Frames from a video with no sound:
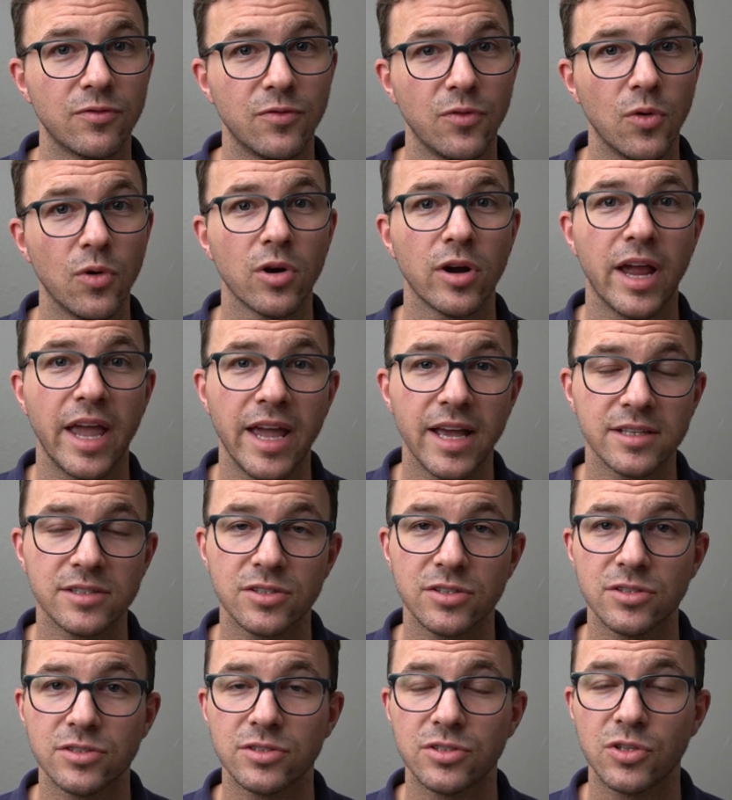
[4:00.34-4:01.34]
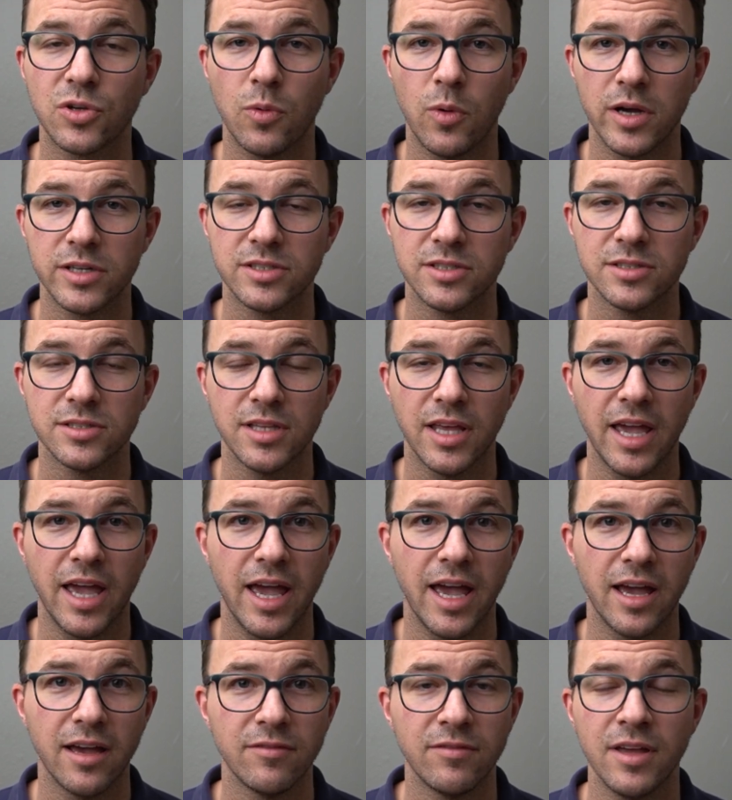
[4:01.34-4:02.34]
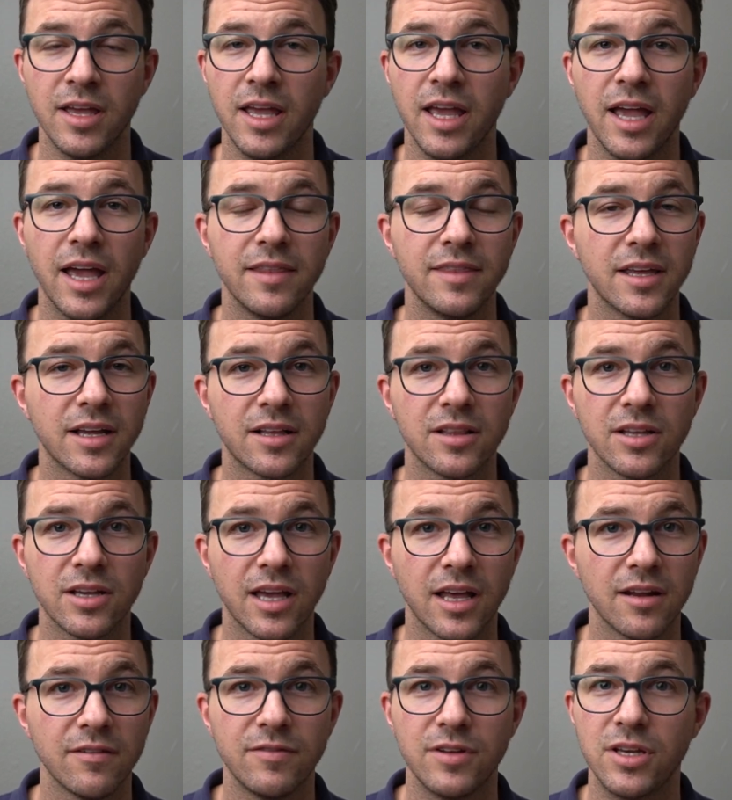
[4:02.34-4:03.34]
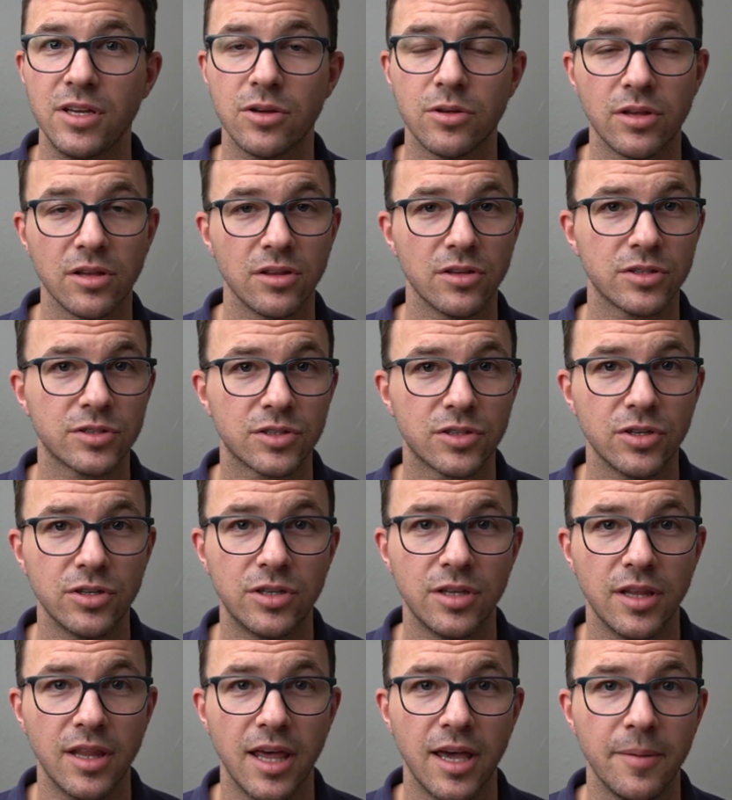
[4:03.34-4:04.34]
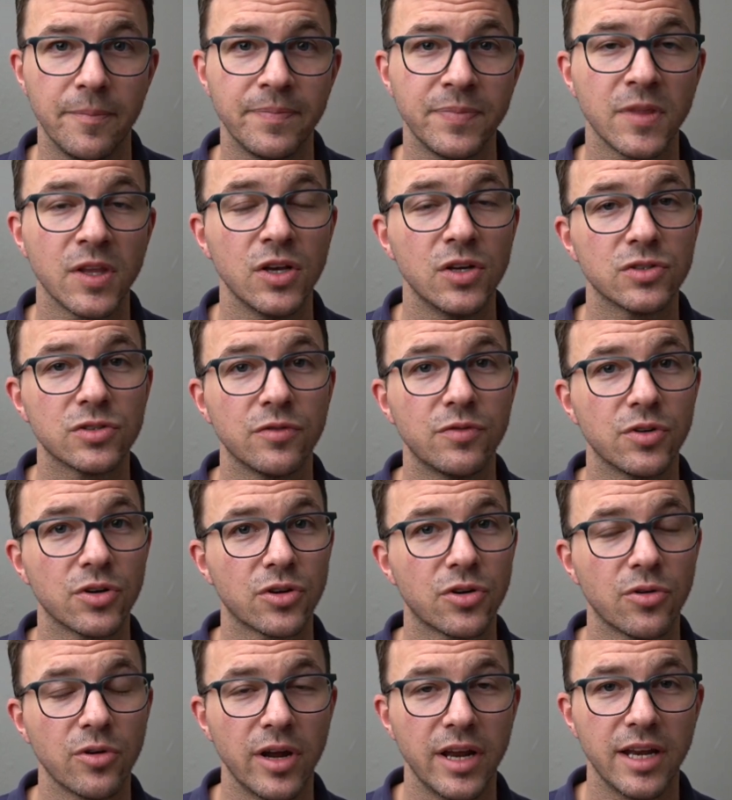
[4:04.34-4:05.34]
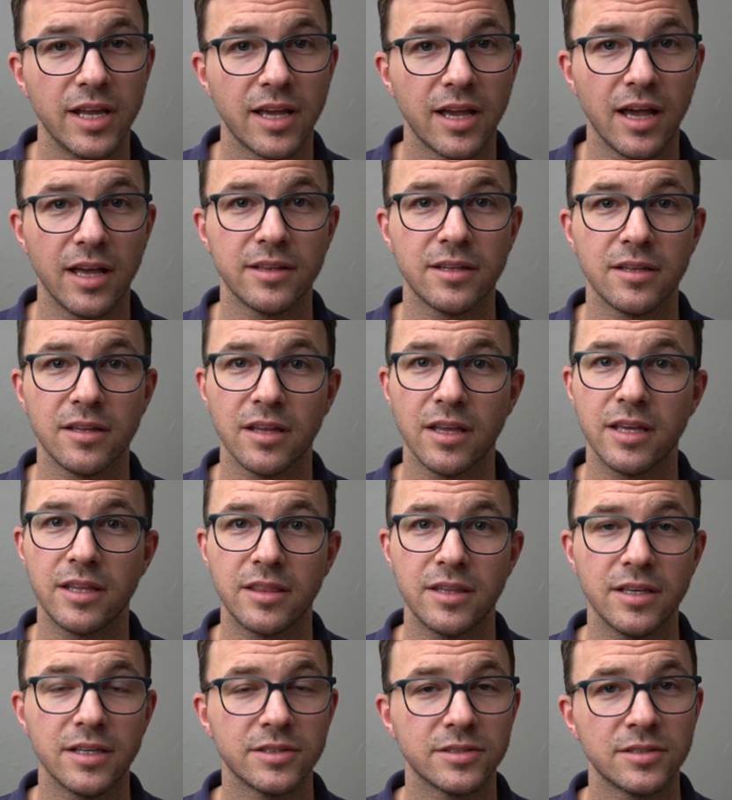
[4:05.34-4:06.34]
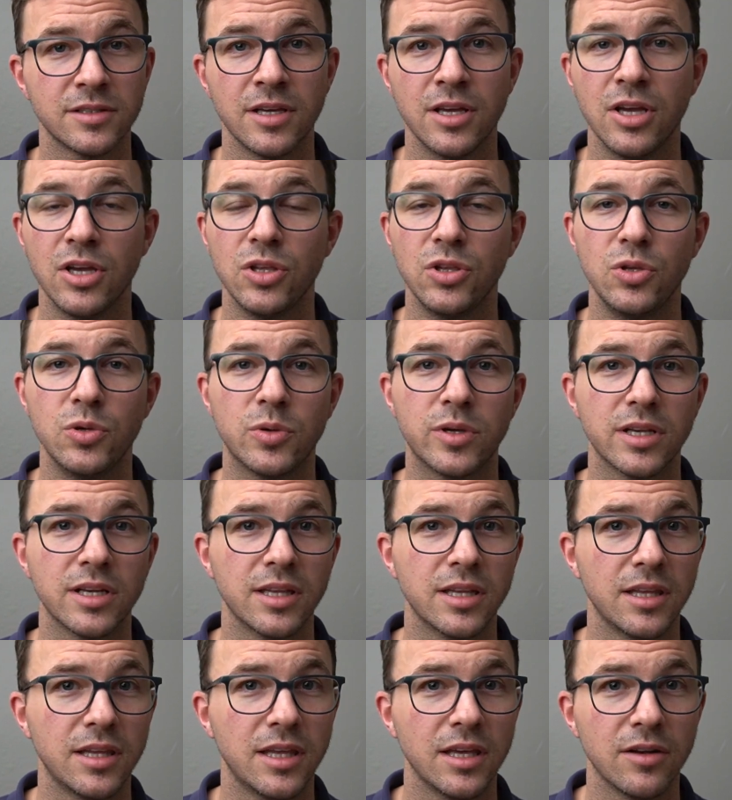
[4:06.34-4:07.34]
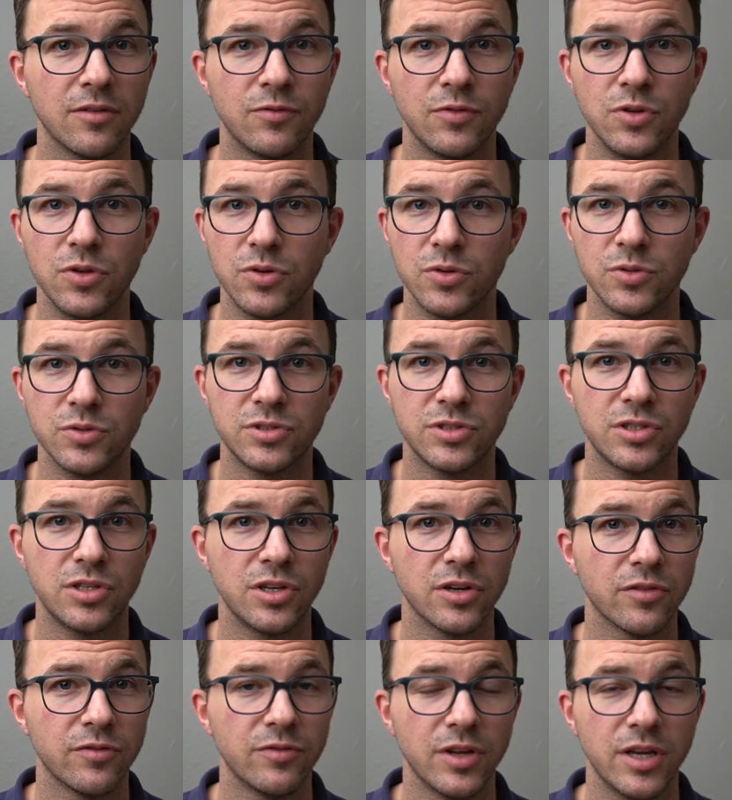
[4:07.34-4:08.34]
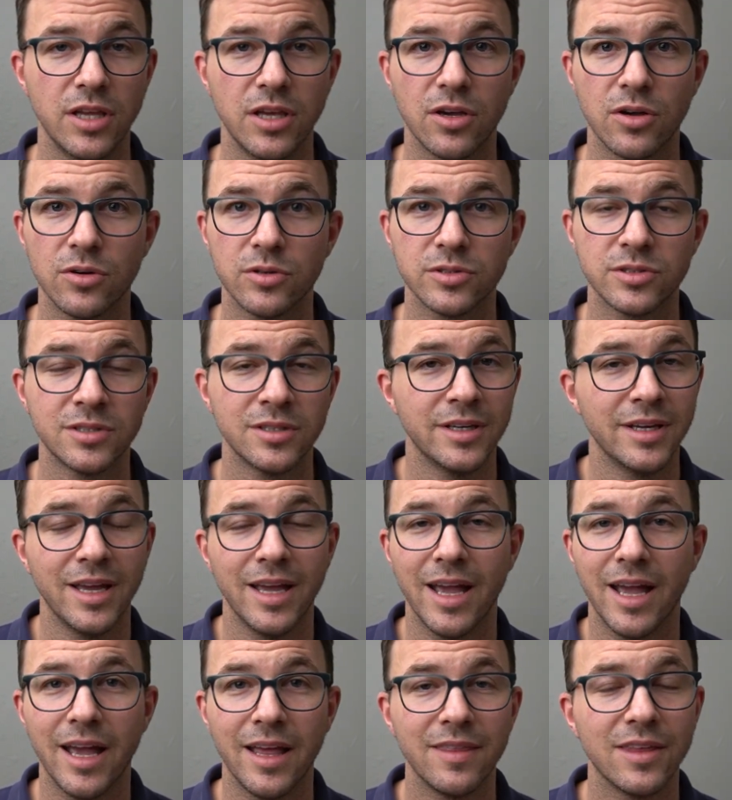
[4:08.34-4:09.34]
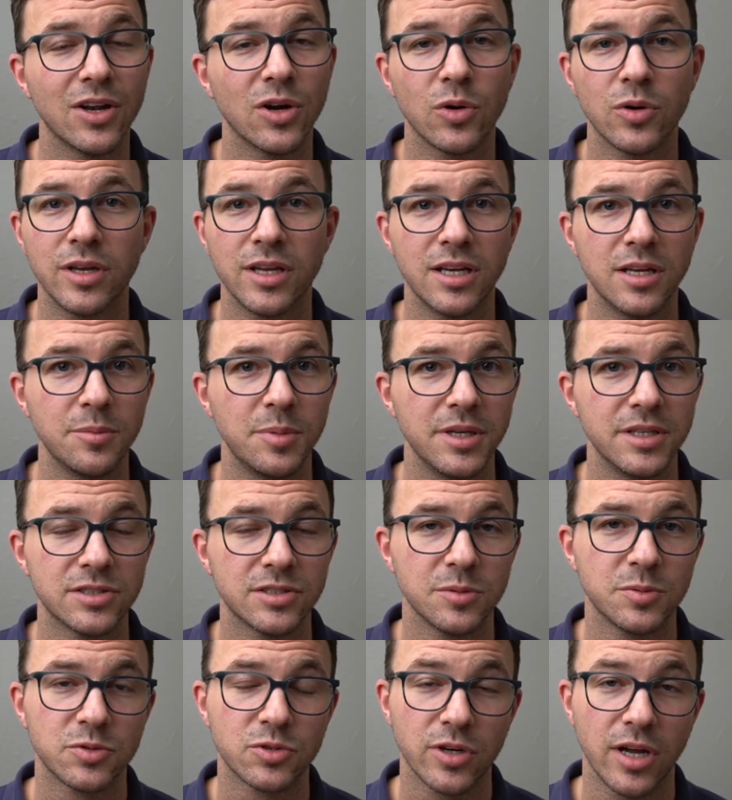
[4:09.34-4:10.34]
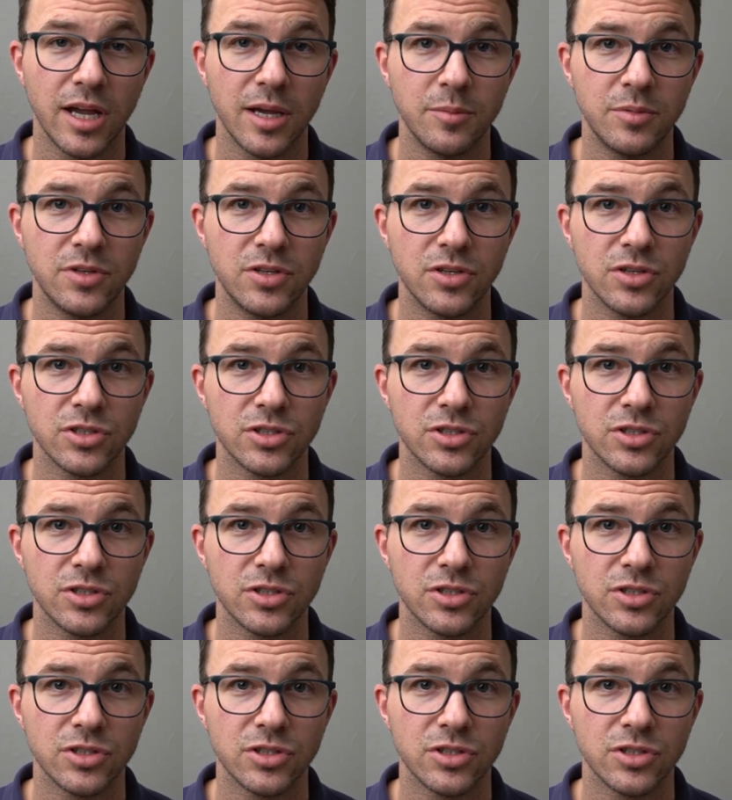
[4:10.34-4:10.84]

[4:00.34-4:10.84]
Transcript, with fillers: for answers to questions they have, and they click on a video that looks good to them. So if you're creating content like this, you can get views to your videos, and they don't need to be subscribed to